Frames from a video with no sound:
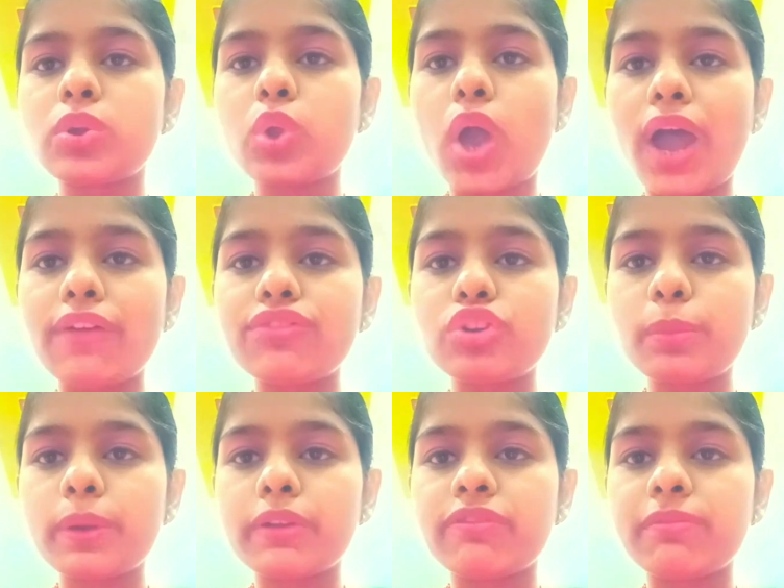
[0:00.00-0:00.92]
So you have
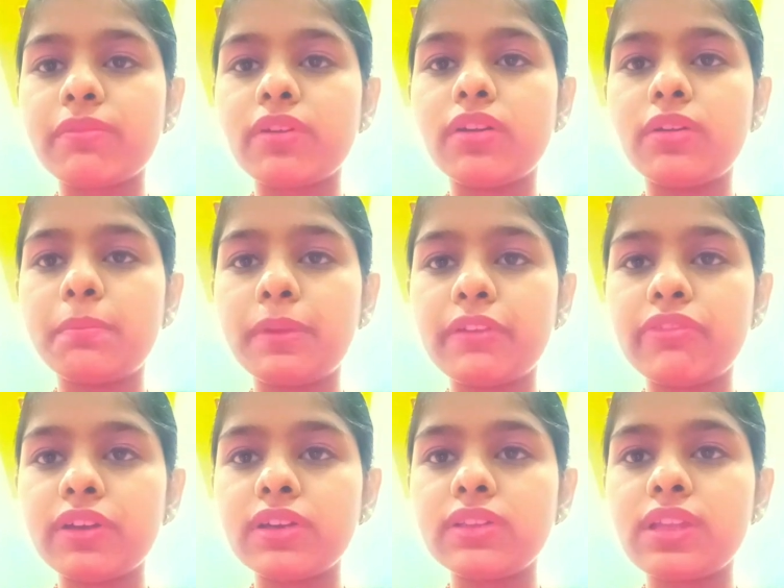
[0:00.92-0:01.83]
to
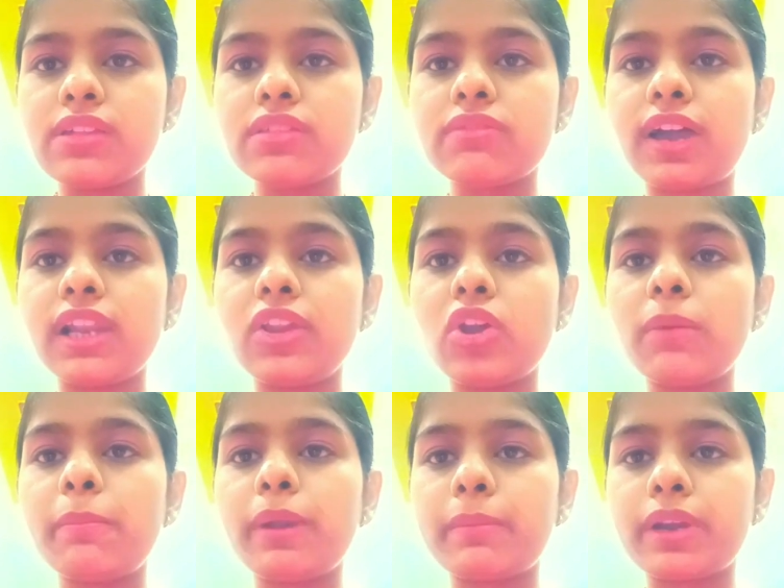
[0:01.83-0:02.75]
prefer this while
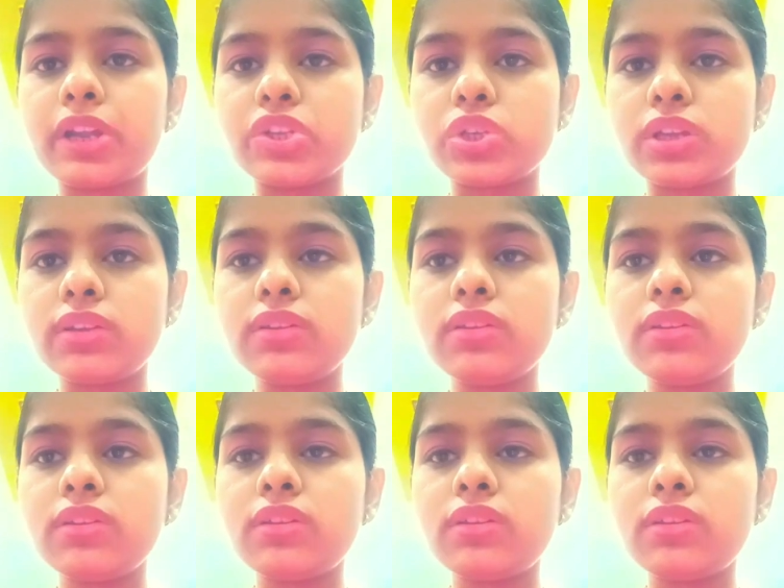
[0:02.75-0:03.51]
your preparation.